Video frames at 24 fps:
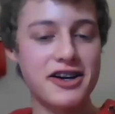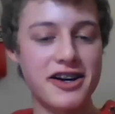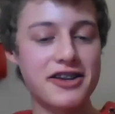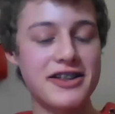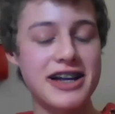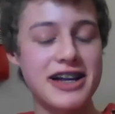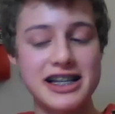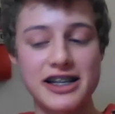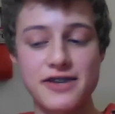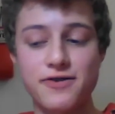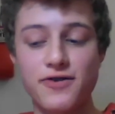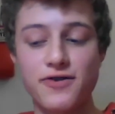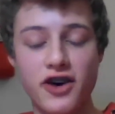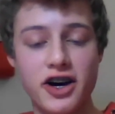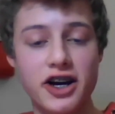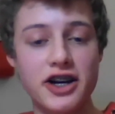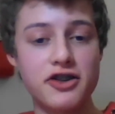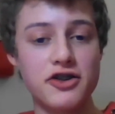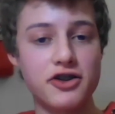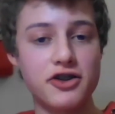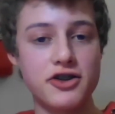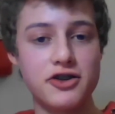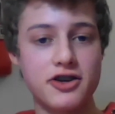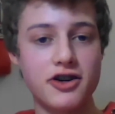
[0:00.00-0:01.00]
night. That's a
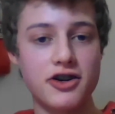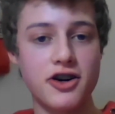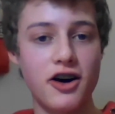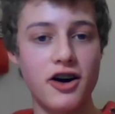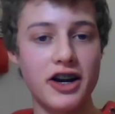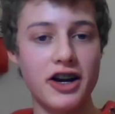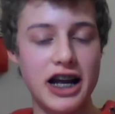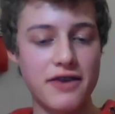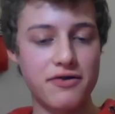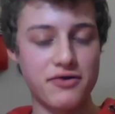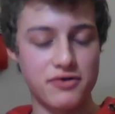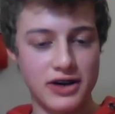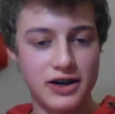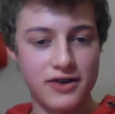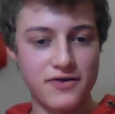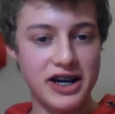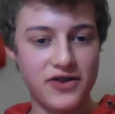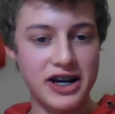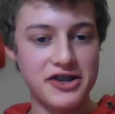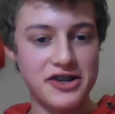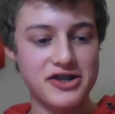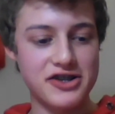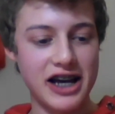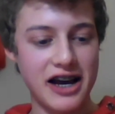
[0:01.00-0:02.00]
fight you can't have without
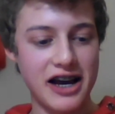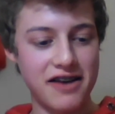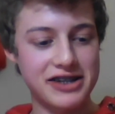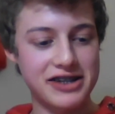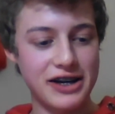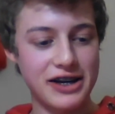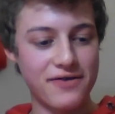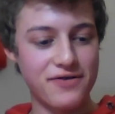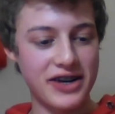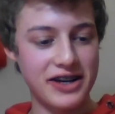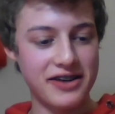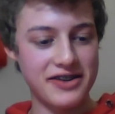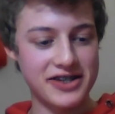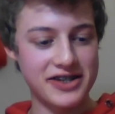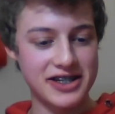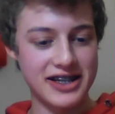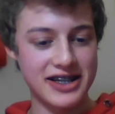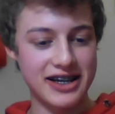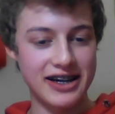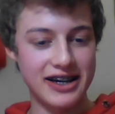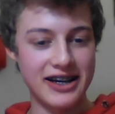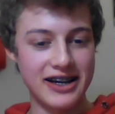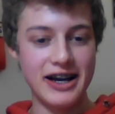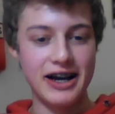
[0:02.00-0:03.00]
fans. You have to have fans for
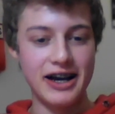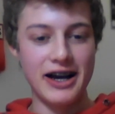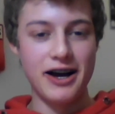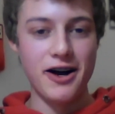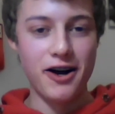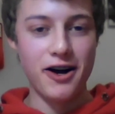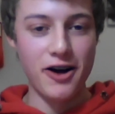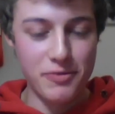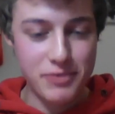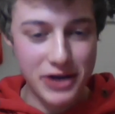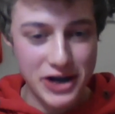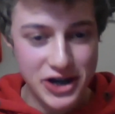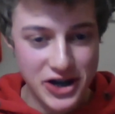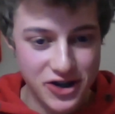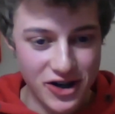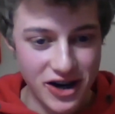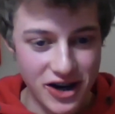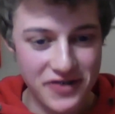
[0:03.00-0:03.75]
that. I'll make sure